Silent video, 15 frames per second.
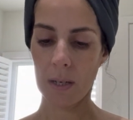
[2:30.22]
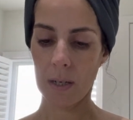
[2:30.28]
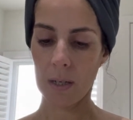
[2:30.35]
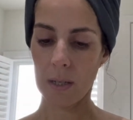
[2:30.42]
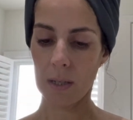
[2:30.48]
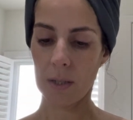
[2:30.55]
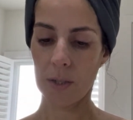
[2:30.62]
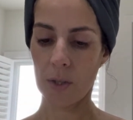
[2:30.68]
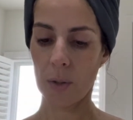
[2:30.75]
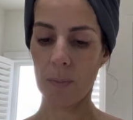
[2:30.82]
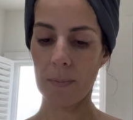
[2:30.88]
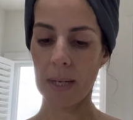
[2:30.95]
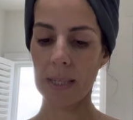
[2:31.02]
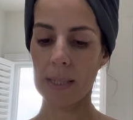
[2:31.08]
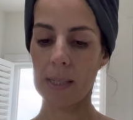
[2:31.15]
So you
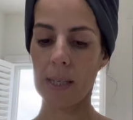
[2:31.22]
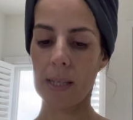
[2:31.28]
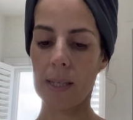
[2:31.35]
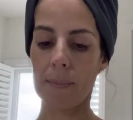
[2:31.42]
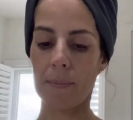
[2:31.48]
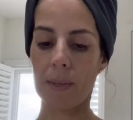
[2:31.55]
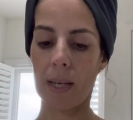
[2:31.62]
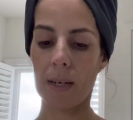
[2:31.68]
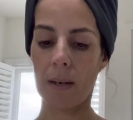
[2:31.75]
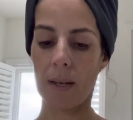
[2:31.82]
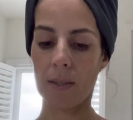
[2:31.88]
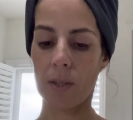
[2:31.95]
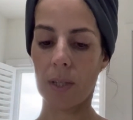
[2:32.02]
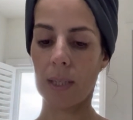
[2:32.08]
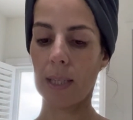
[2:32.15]
mix it, then
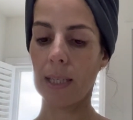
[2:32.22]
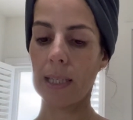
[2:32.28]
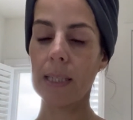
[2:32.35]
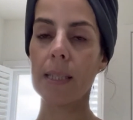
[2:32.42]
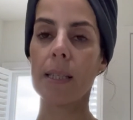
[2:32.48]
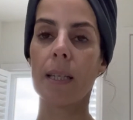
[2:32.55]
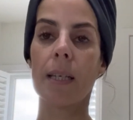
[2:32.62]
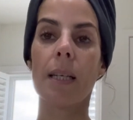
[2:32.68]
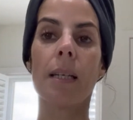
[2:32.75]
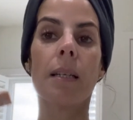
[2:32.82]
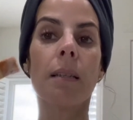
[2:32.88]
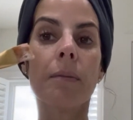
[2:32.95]
onto clean skin,